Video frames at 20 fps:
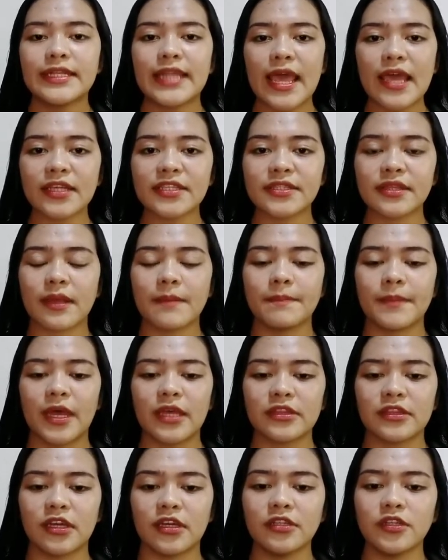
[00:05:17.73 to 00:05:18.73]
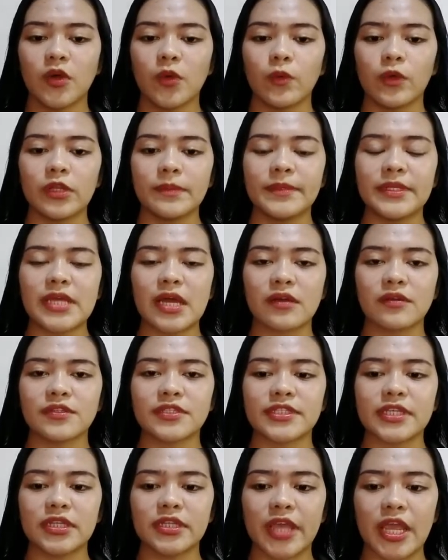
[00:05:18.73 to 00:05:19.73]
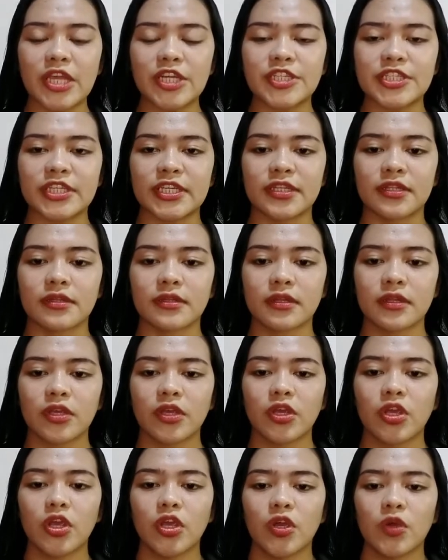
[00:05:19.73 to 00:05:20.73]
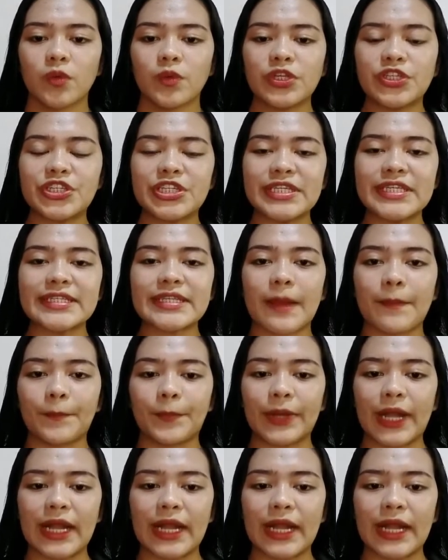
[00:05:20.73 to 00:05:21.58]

Next method will be the conciliation, which is a